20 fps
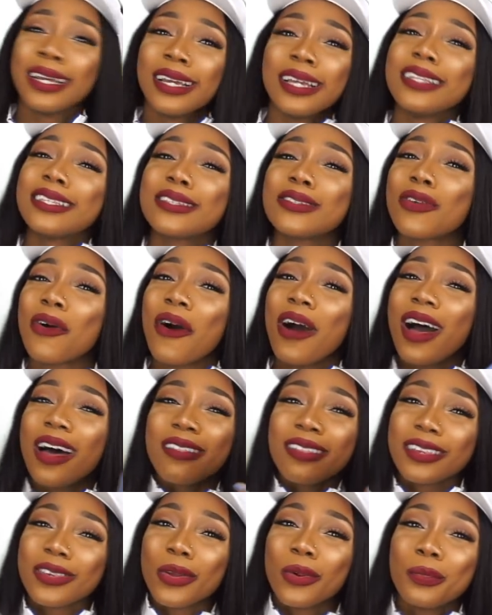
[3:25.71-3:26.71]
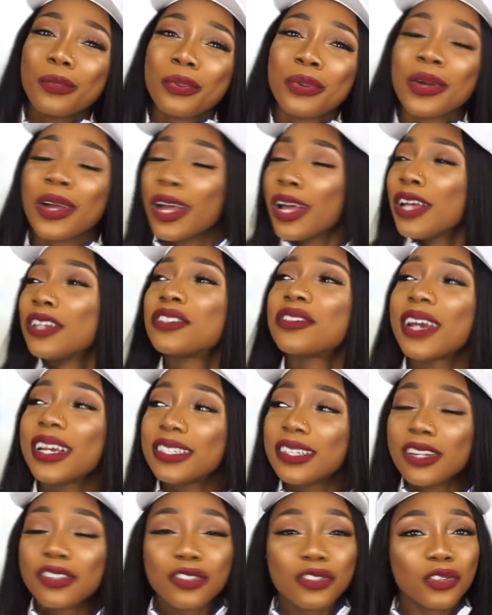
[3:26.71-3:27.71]
it's not adding up. So I
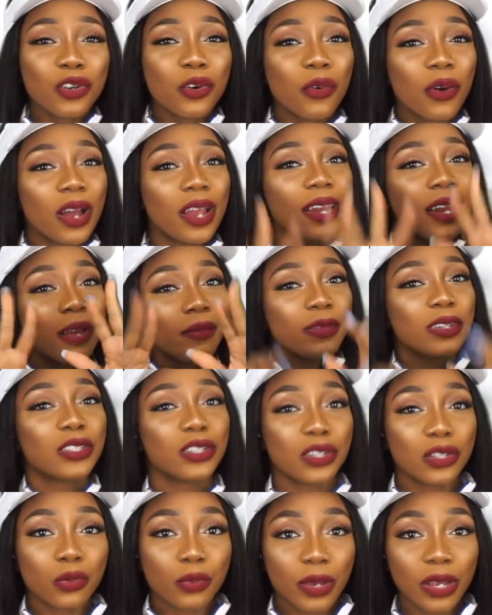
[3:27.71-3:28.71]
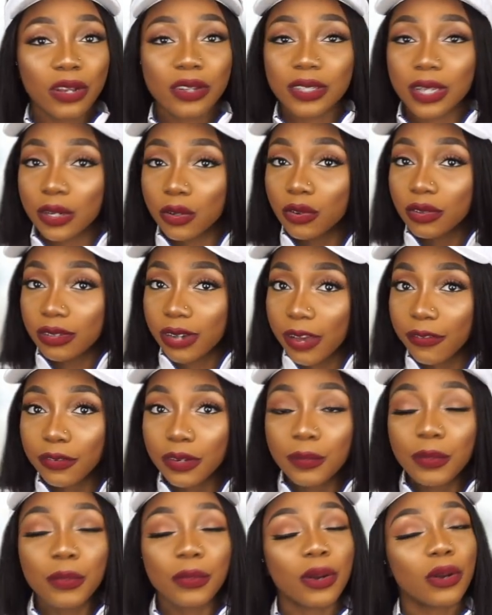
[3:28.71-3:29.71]
said, you know what, let me just wait because I know
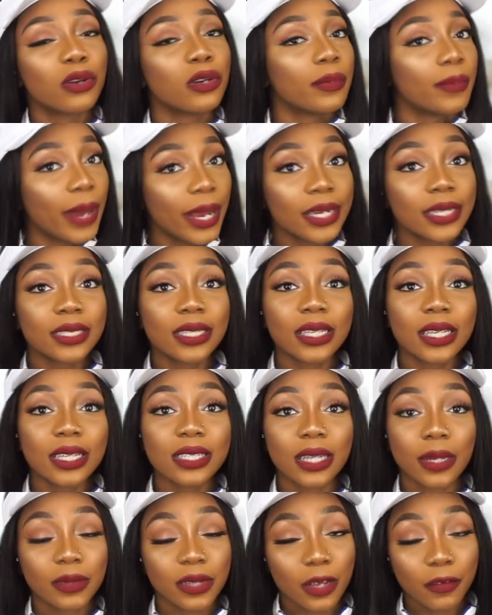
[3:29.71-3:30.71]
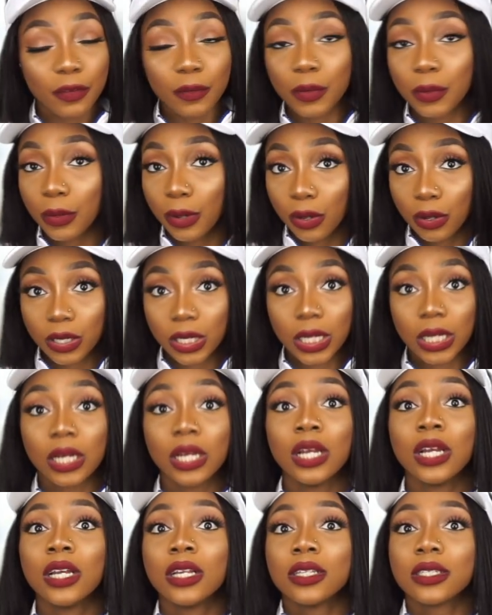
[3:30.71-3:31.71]
definitely people are going to buy the tickets and definitely people are going to
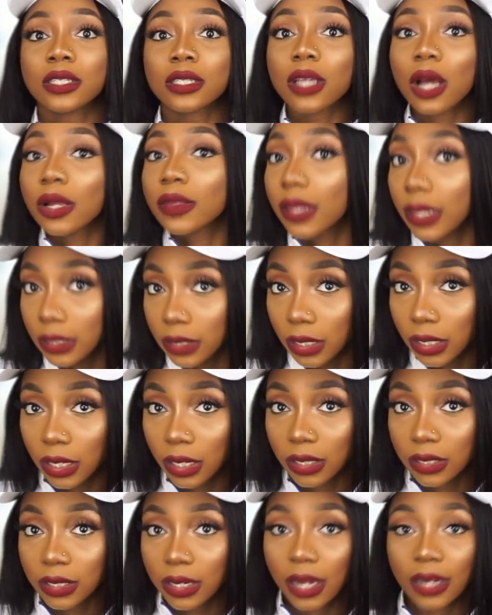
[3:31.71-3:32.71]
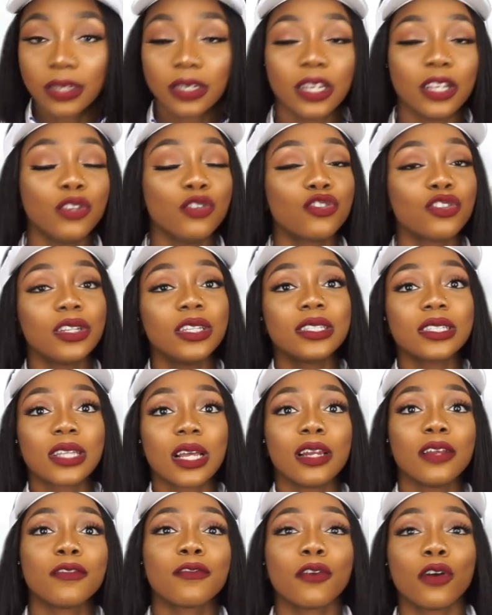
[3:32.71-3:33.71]
sell their tickets and they usually
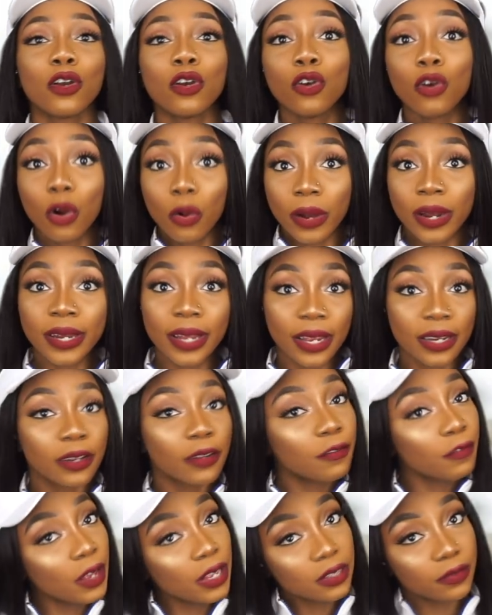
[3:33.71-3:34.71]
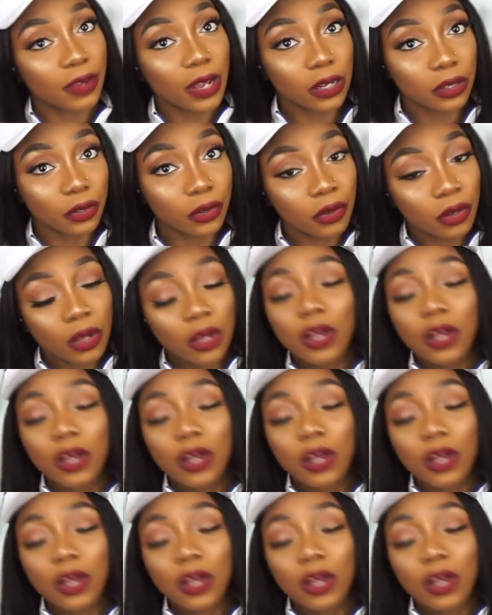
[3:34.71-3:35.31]
sell it for lower than the face value.